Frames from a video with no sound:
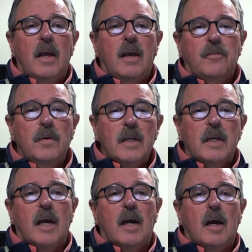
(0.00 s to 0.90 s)
it's
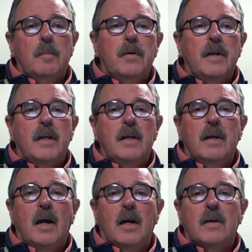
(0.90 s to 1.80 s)
really a, a pretty
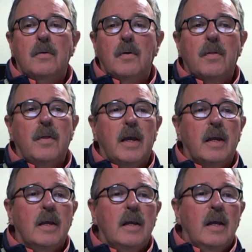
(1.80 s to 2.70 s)
uh, cool
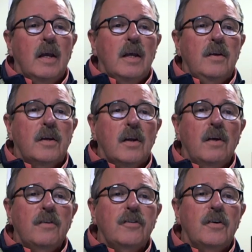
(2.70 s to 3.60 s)
thing. You can
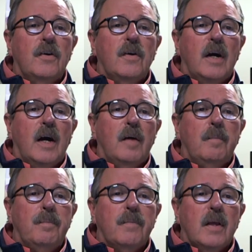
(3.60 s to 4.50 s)
also
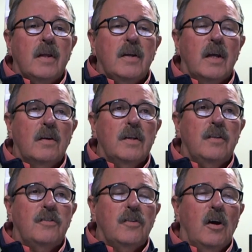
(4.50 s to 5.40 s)
um, not only
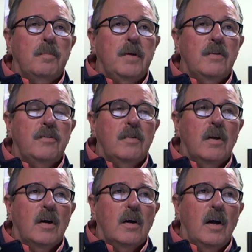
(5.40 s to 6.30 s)
install piece,
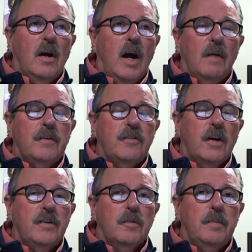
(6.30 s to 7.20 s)
uh, Office
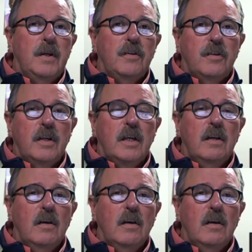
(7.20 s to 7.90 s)
on your PC,